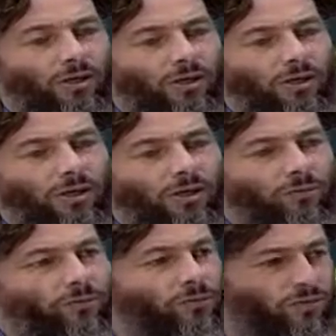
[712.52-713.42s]
a
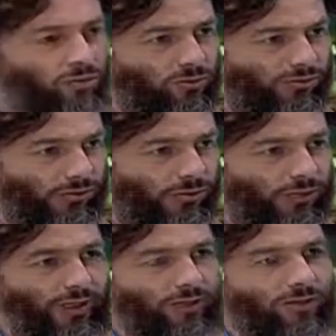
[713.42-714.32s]
person who's
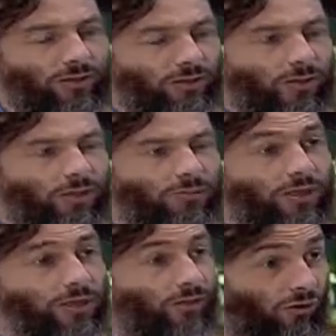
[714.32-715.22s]
following an imam
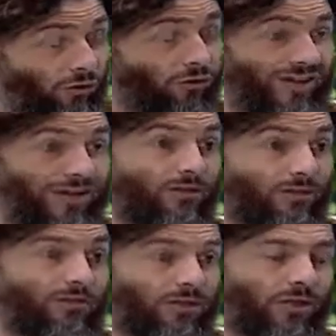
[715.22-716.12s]
in a
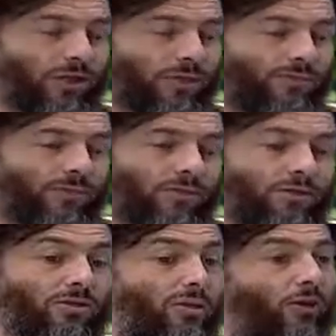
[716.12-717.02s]
congregational salah
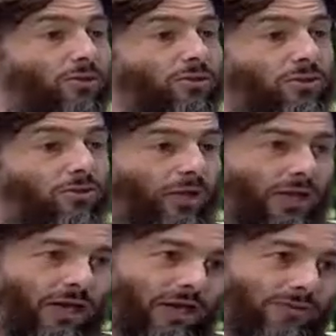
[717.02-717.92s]
to hold a
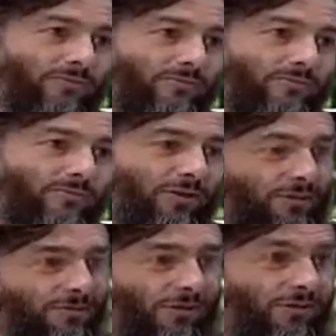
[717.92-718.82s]
Quran
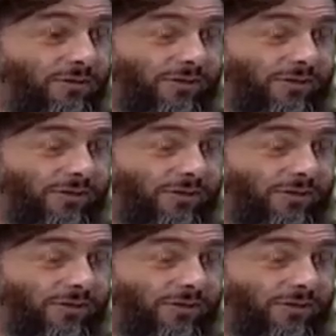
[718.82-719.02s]
in front of